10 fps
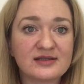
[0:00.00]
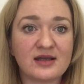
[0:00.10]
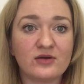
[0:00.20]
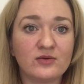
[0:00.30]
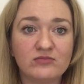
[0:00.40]

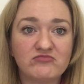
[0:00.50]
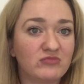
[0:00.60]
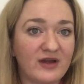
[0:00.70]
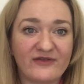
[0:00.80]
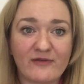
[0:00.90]
So
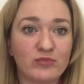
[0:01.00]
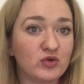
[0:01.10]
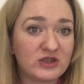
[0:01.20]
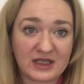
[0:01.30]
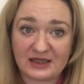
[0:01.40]
if they
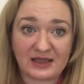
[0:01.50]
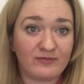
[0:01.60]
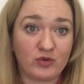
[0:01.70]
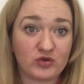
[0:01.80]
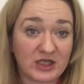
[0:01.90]
bought it, they
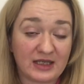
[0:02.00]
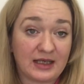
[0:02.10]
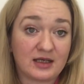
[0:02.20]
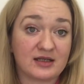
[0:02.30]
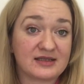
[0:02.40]
bought it and
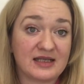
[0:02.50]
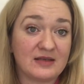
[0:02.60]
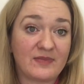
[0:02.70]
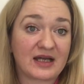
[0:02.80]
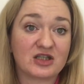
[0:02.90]
they can't send
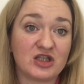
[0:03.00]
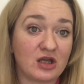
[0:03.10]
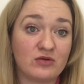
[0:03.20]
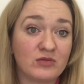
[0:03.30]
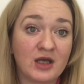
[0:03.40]
it back to
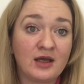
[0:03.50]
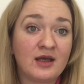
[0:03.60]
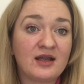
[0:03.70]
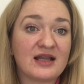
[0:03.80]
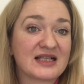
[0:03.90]
you,
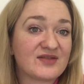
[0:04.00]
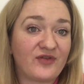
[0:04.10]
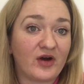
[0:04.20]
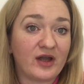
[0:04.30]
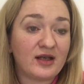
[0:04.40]
that's
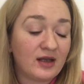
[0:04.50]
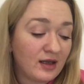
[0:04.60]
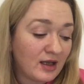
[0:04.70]
fine.